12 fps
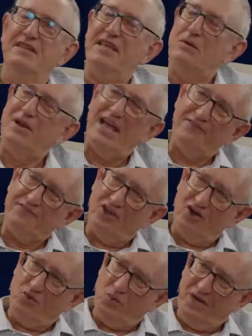They would have
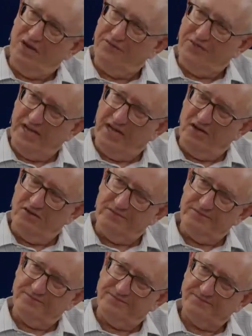no will of their
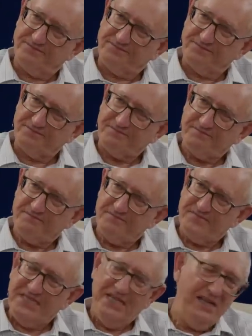own.
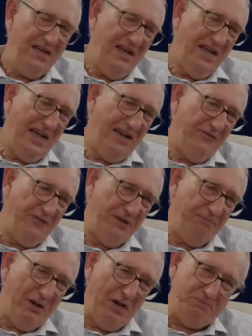And if
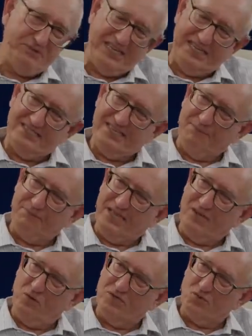the Pope said
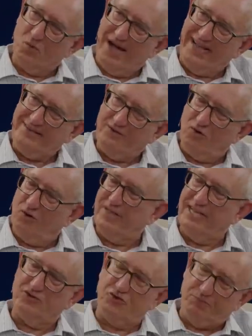something was white or
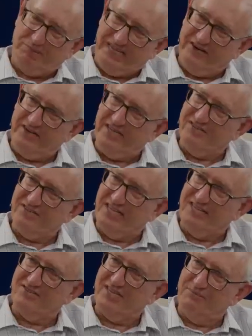their superior
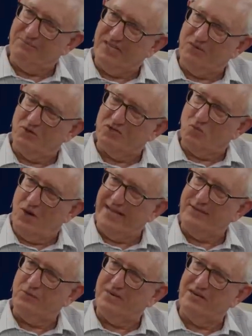said something was
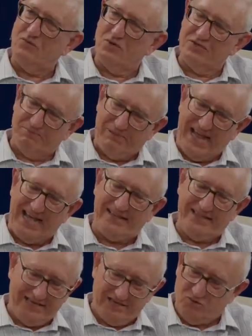white when it was
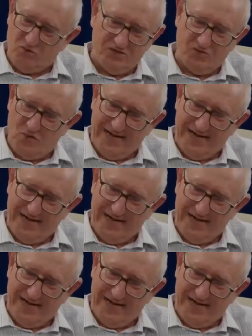black, then it was